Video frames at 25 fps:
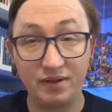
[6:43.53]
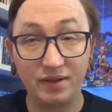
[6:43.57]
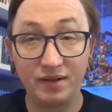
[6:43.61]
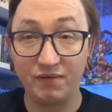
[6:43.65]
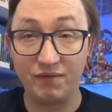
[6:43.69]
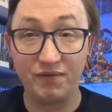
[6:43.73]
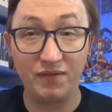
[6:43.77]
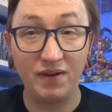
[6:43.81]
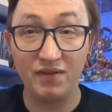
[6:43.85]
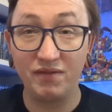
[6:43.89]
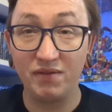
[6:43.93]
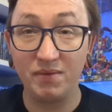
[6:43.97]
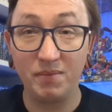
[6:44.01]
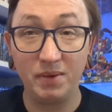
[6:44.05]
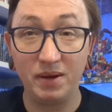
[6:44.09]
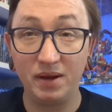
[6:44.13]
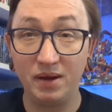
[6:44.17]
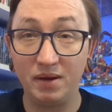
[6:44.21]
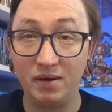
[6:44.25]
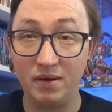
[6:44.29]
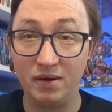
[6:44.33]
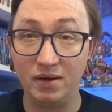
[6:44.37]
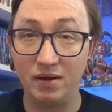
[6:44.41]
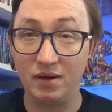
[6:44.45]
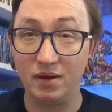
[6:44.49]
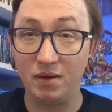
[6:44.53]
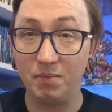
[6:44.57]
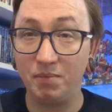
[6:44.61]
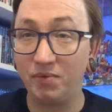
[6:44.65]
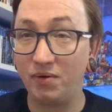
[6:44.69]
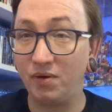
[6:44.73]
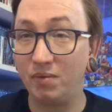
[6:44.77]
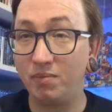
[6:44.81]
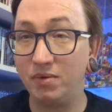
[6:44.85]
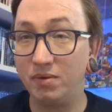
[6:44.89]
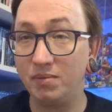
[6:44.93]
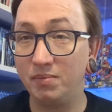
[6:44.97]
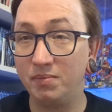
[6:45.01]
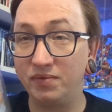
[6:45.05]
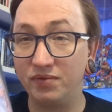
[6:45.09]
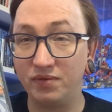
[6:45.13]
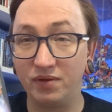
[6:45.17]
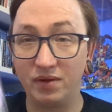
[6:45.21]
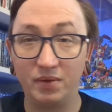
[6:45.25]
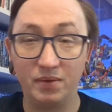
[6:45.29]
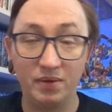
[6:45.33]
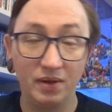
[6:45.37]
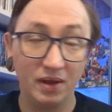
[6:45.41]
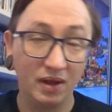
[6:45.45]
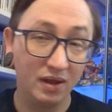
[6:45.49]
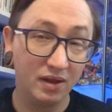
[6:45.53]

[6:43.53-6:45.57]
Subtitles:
they've never been a problem. So